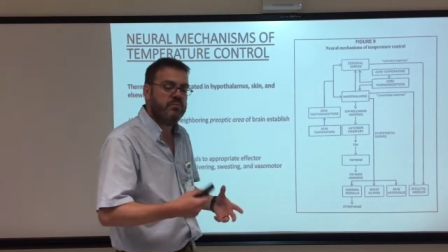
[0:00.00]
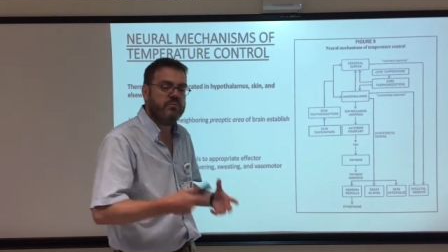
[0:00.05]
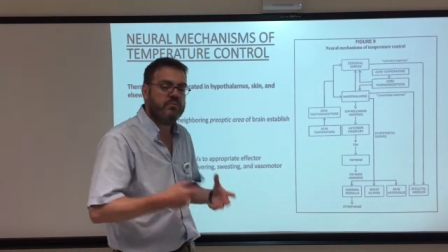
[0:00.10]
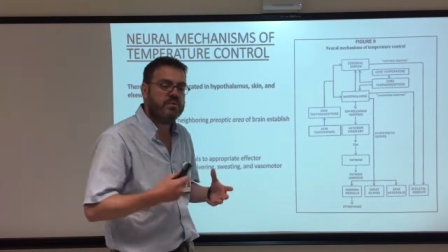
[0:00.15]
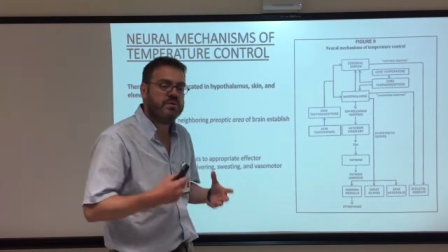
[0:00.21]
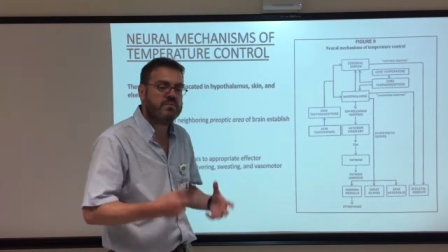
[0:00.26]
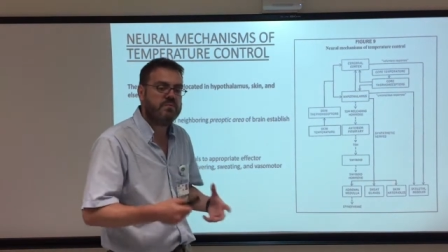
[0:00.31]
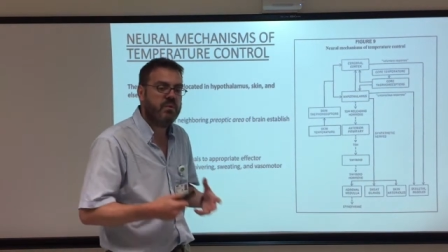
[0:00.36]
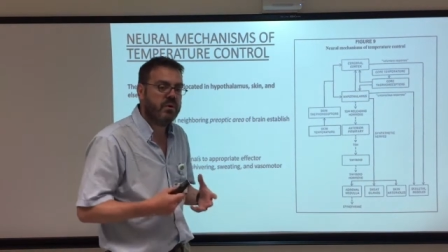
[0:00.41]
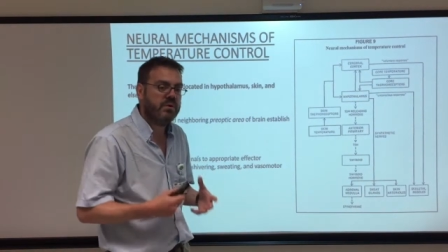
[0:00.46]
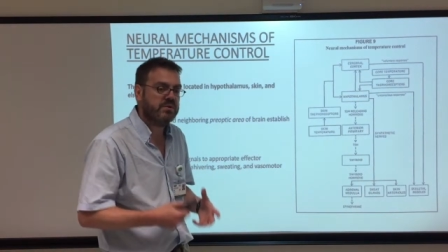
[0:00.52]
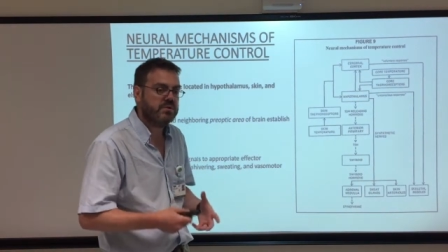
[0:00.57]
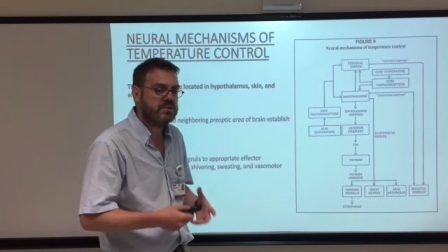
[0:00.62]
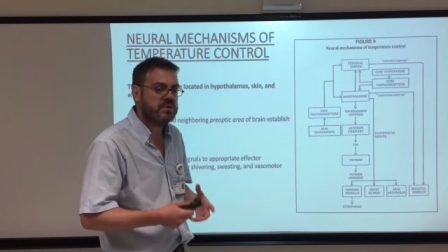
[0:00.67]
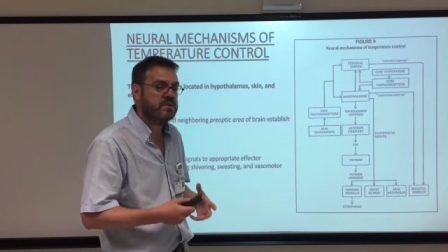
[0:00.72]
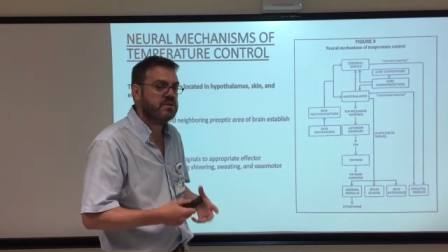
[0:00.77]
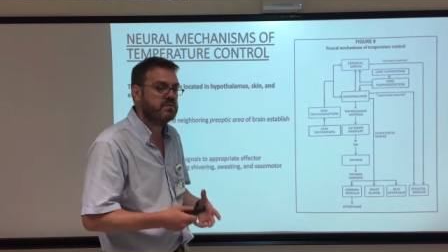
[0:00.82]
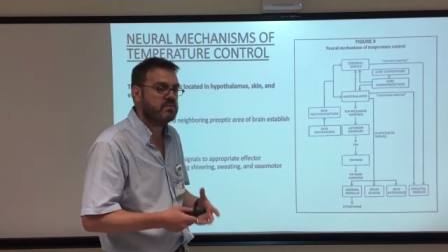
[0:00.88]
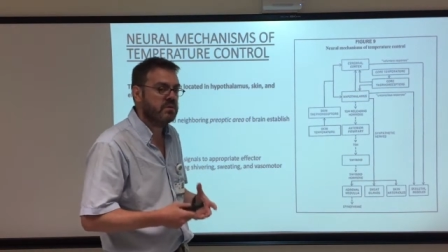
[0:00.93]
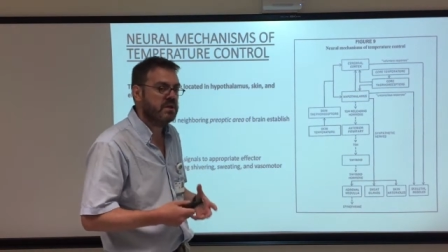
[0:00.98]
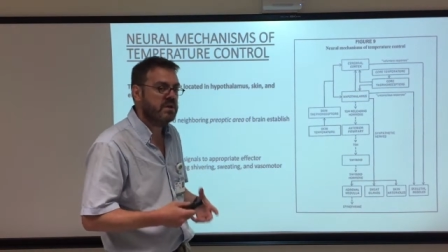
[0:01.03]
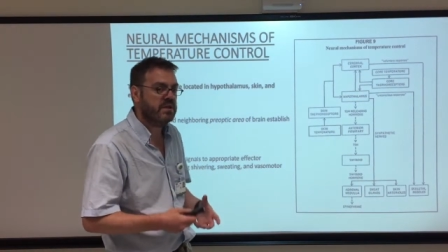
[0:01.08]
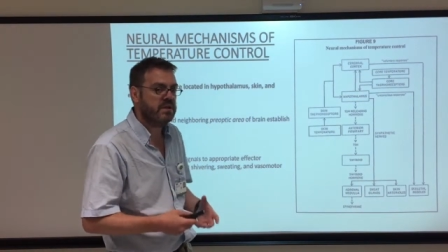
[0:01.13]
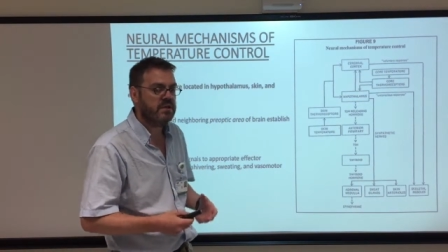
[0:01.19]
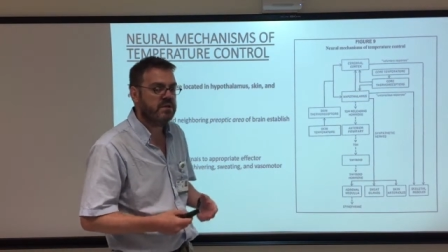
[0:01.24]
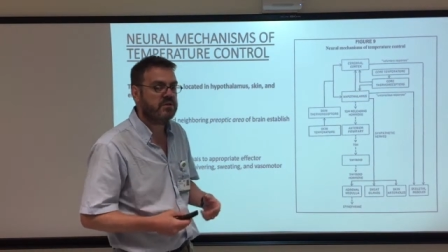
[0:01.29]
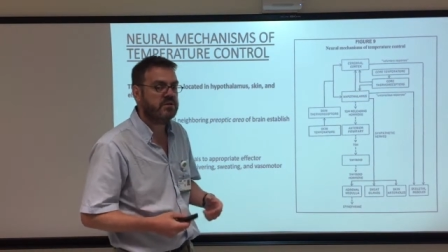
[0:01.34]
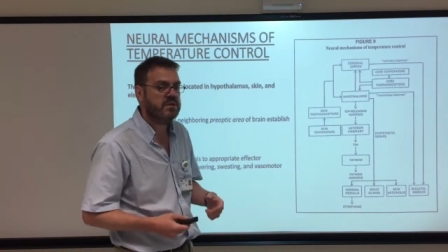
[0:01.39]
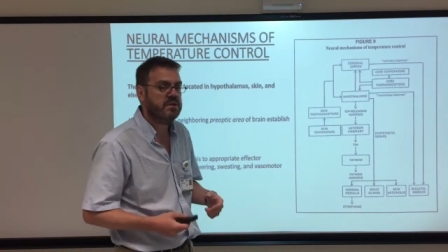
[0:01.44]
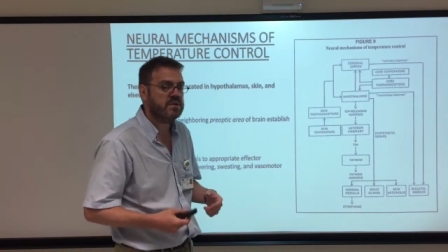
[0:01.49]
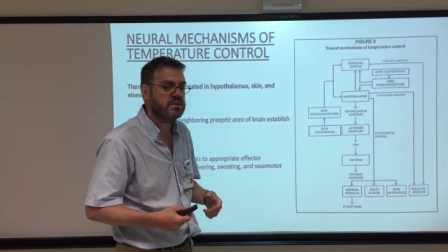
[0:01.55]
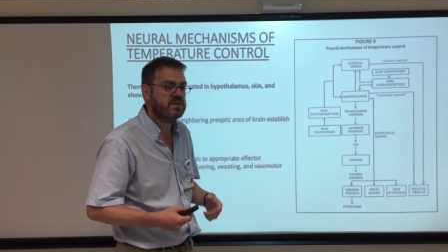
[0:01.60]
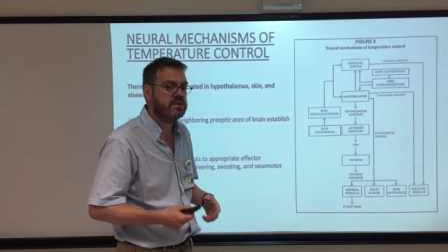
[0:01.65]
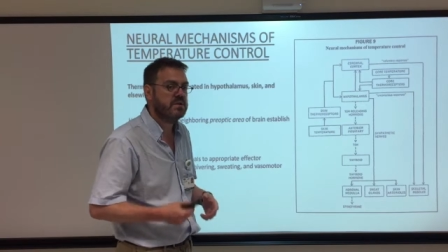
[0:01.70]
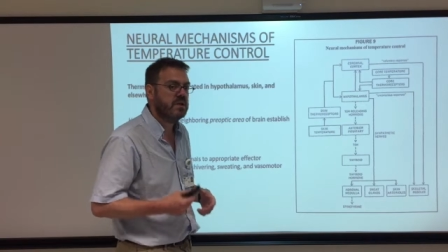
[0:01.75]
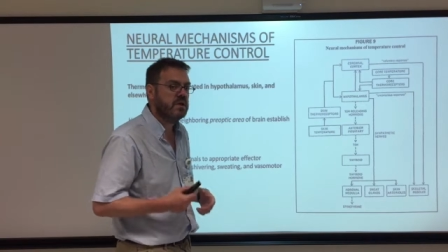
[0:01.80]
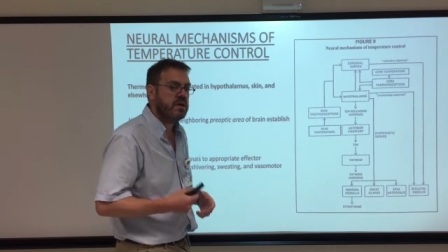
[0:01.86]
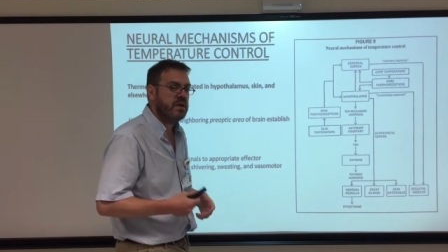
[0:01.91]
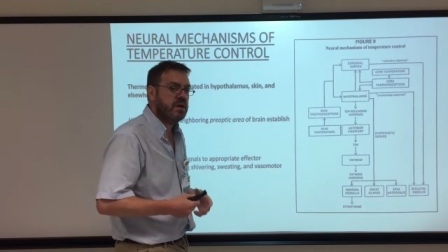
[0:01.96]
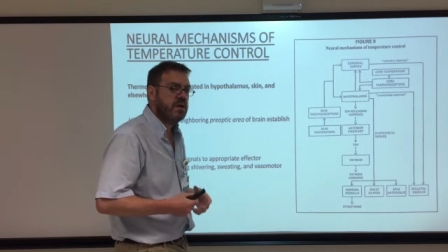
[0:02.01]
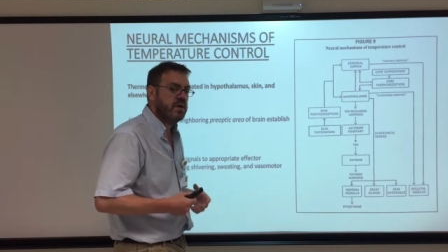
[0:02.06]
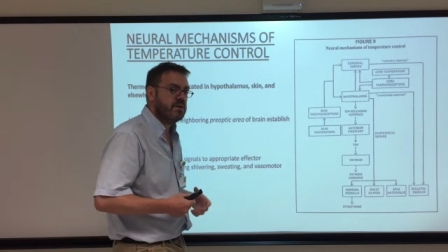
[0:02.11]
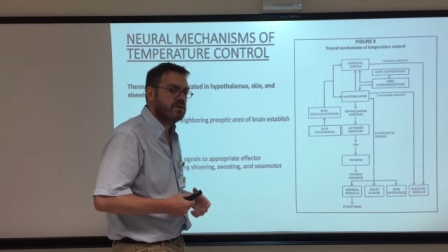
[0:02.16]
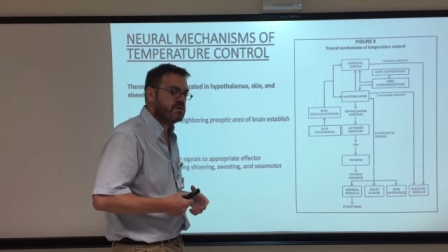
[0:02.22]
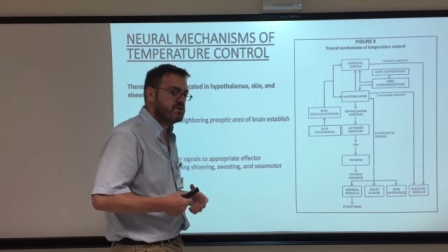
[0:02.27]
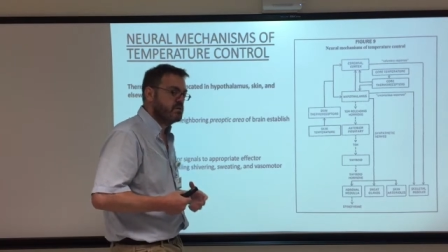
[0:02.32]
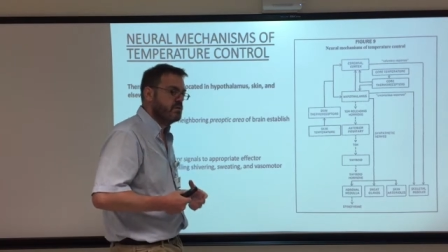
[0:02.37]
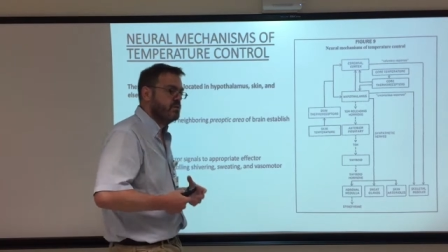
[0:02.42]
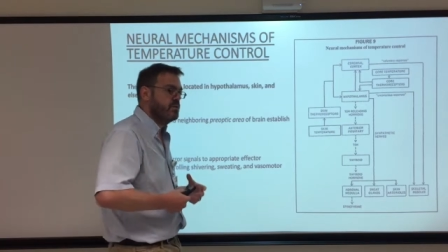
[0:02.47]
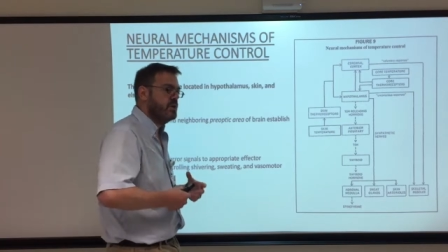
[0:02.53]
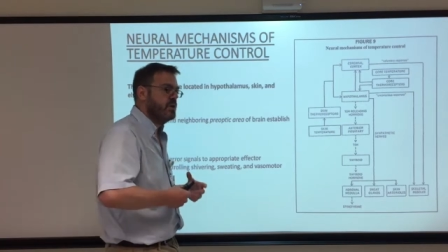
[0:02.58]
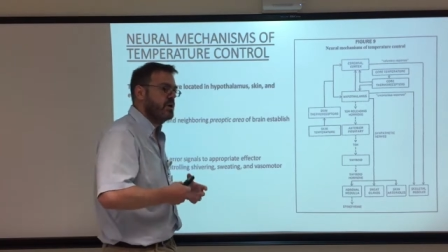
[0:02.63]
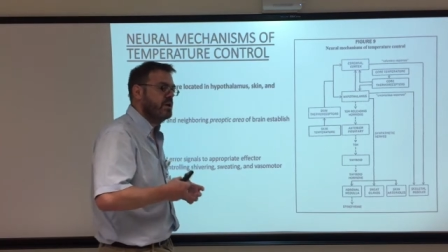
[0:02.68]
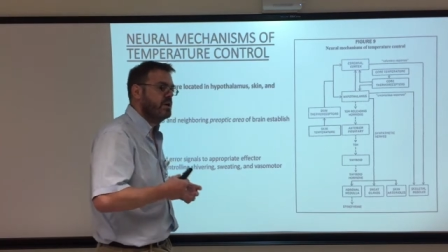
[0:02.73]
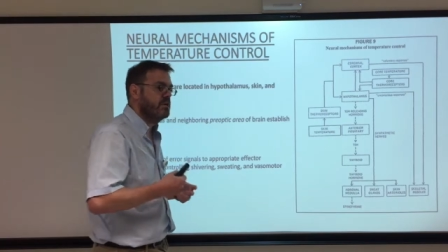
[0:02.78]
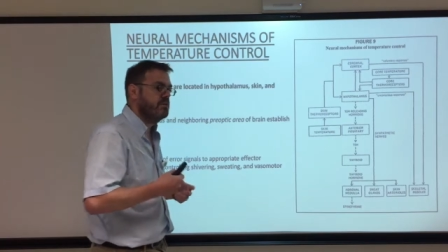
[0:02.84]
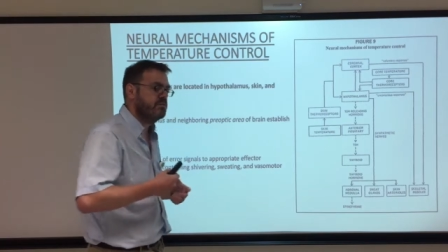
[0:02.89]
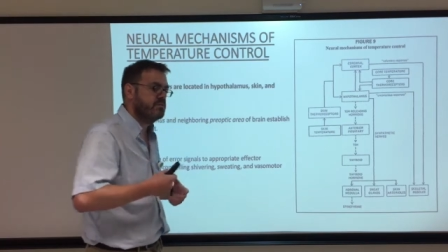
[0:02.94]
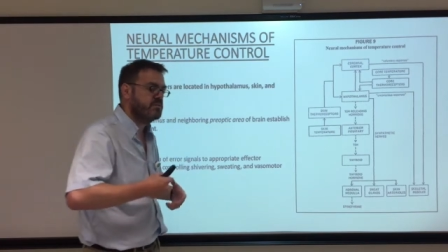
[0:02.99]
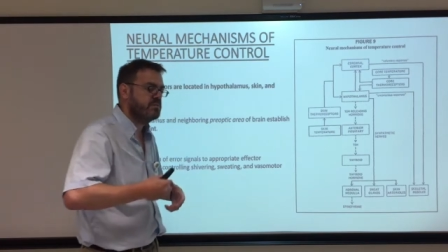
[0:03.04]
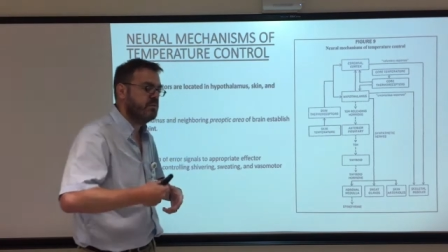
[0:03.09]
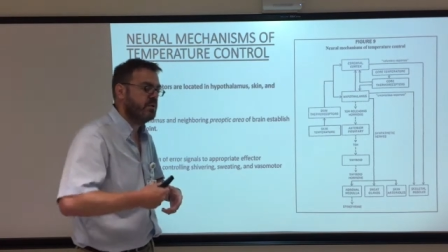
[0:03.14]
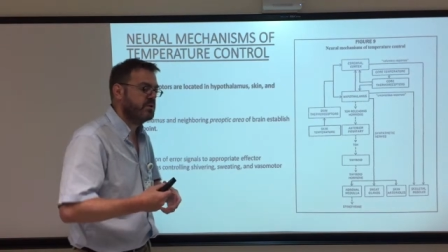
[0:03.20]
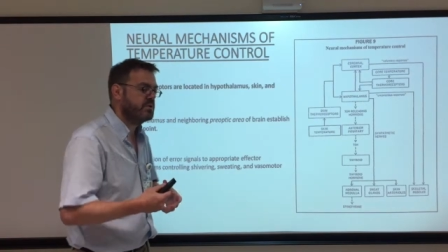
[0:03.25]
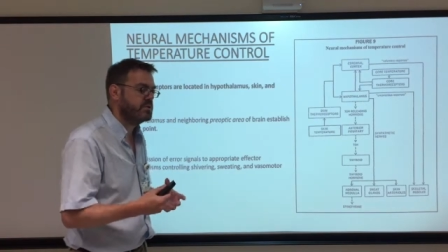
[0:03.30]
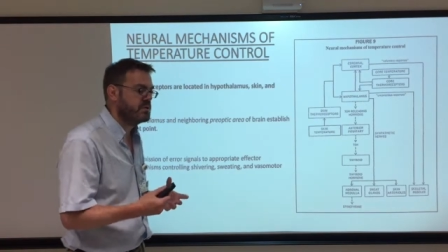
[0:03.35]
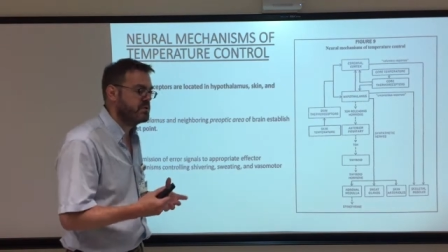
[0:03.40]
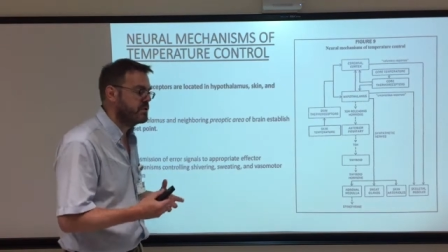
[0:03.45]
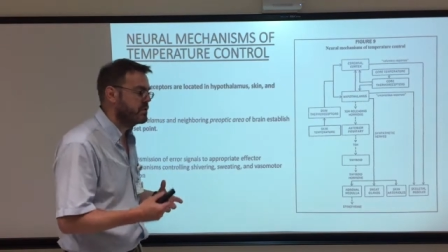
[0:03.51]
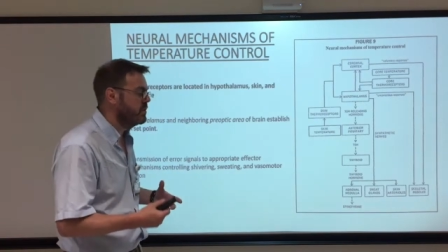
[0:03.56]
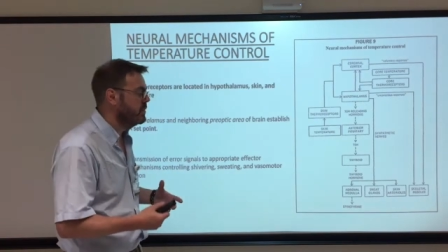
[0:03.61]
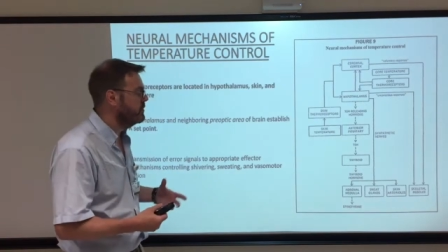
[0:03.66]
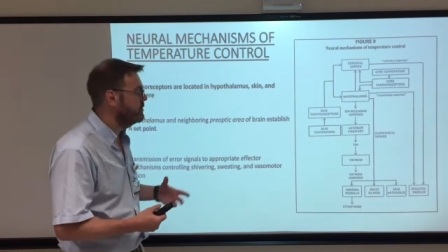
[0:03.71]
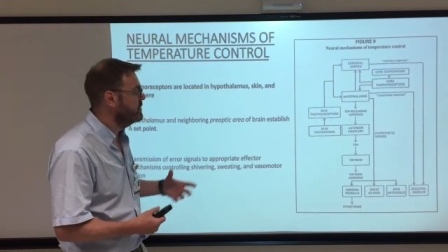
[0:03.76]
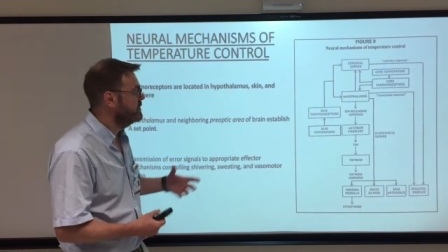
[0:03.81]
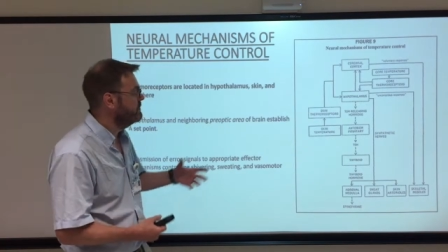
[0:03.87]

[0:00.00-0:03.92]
responses will increase. And so in response to the cold